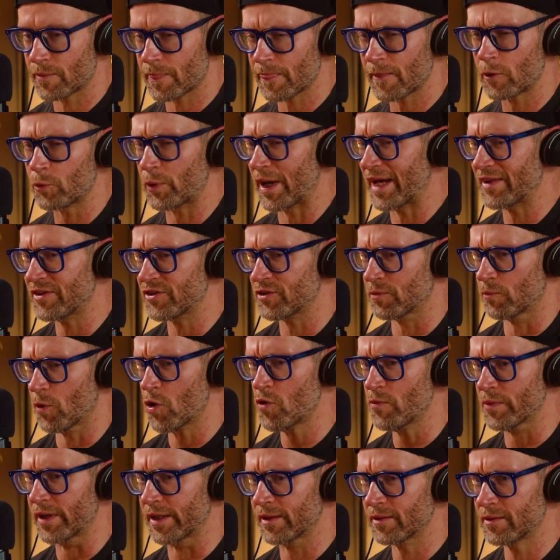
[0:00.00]
we had this
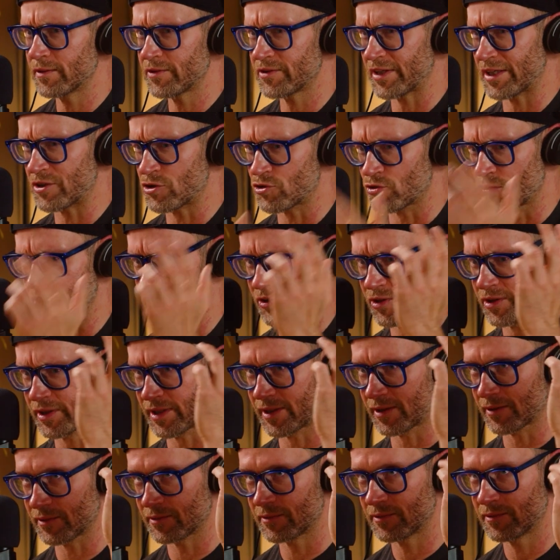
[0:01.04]
moment. It's like
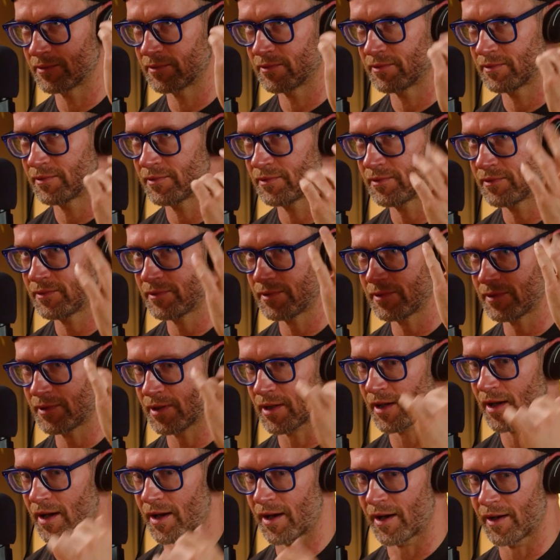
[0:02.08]
drizzling
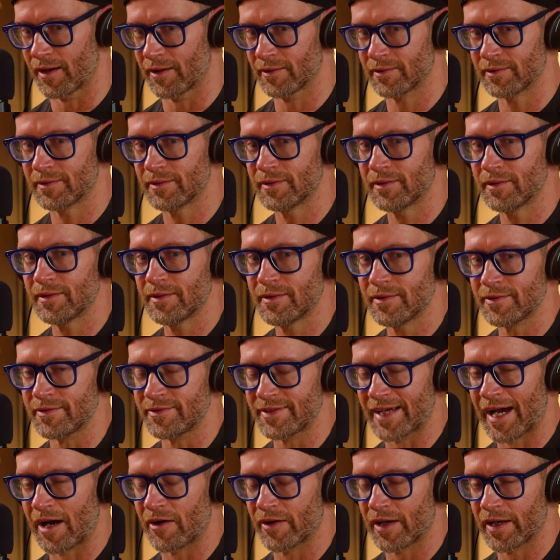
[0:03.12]
uh,
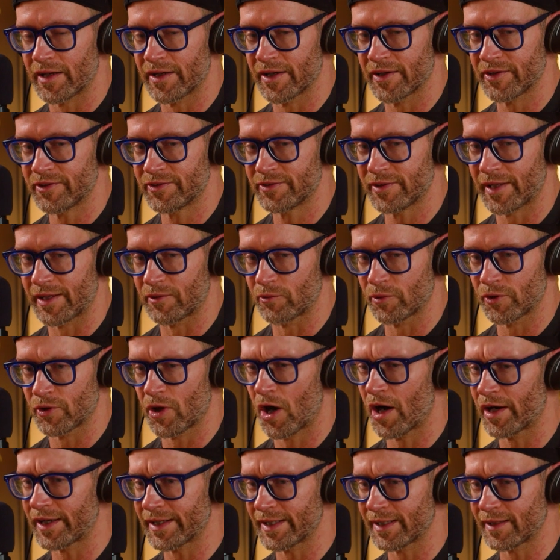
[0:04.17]
down on us, and we're
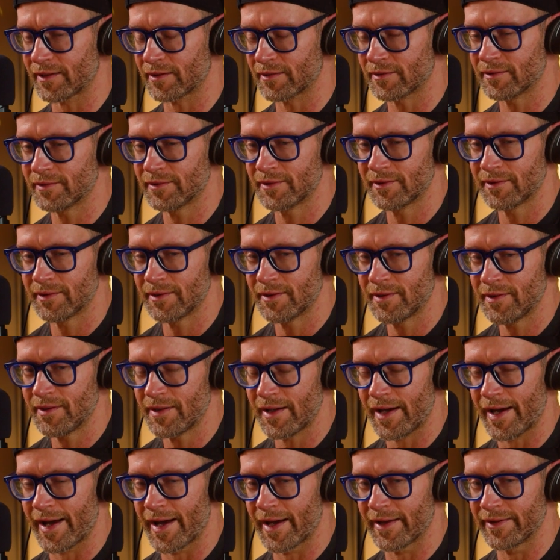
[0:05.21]
hugging,
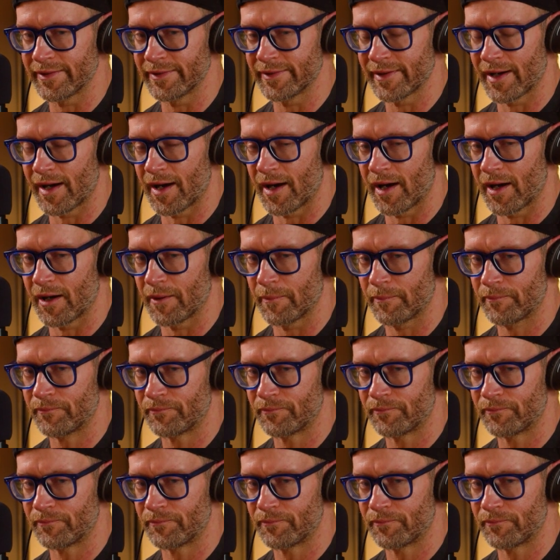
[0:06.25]
and uh,